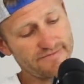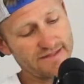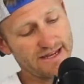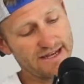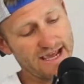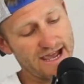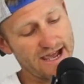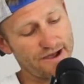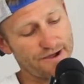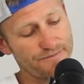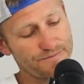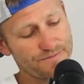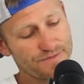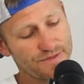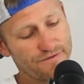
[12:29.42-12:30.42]
Now,
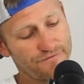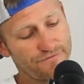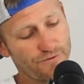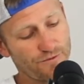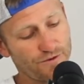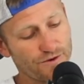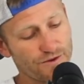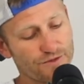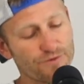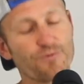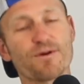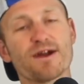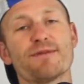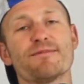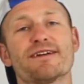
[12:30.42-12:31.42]
for the
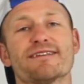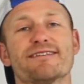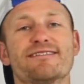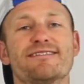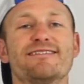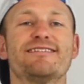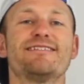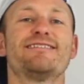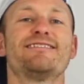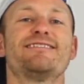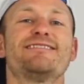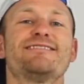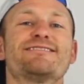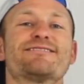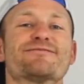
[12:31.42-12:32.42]
women,
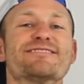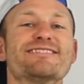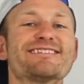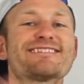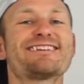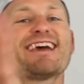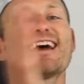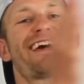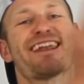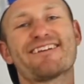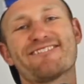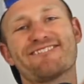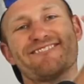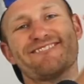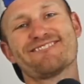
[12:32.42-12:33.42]
Terese Cannon